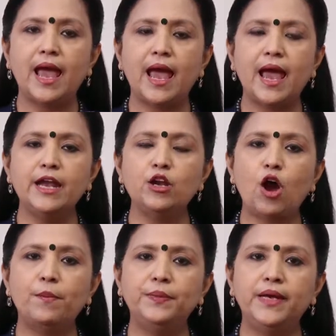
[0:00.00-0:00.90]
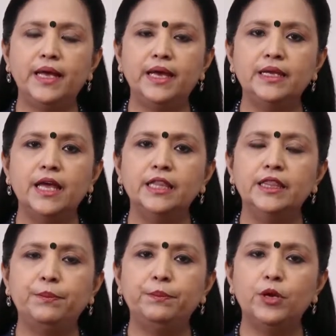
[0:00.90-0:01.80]
and obtain
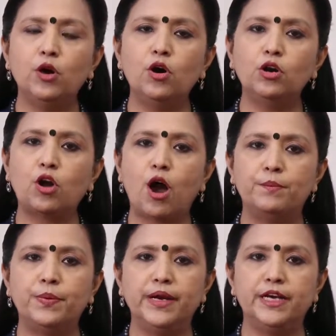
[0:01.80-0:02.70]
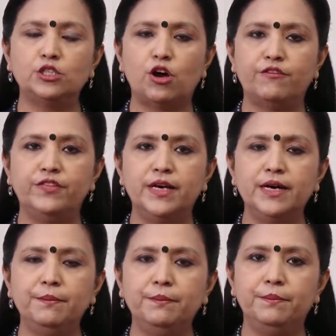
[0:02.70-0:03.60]
the pure components of the
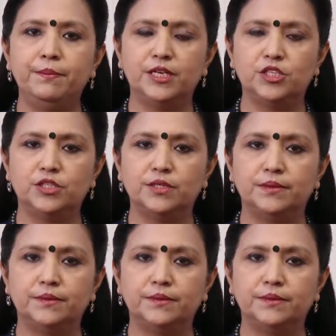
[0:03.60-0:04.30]
mixture.